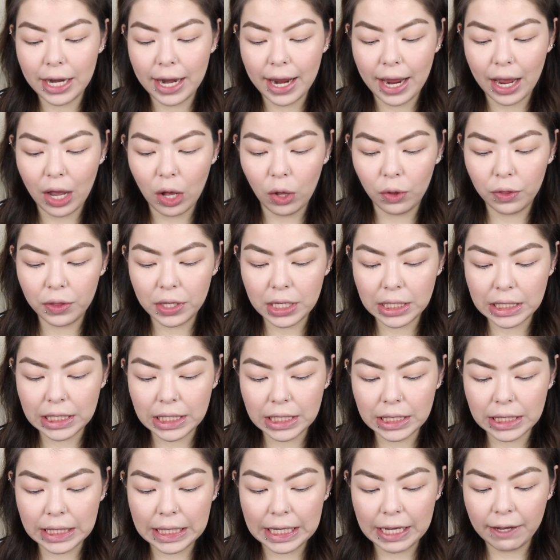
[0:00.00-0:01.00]
Now, this
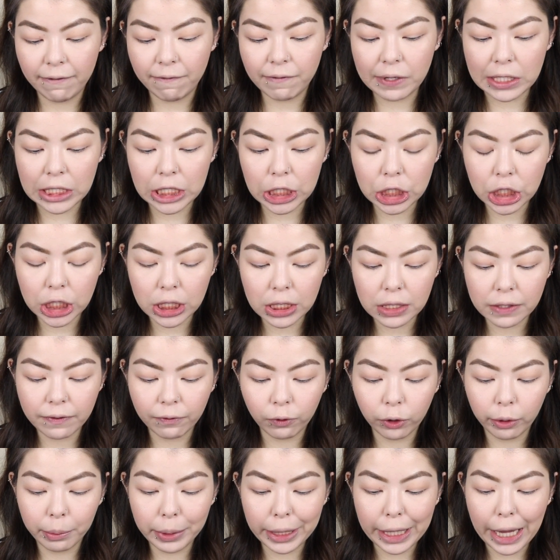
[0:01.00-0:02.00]
is the Physicians
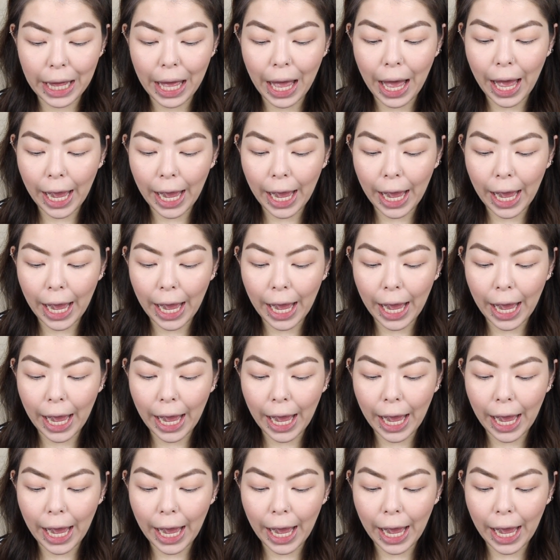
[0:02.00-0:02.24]
Formula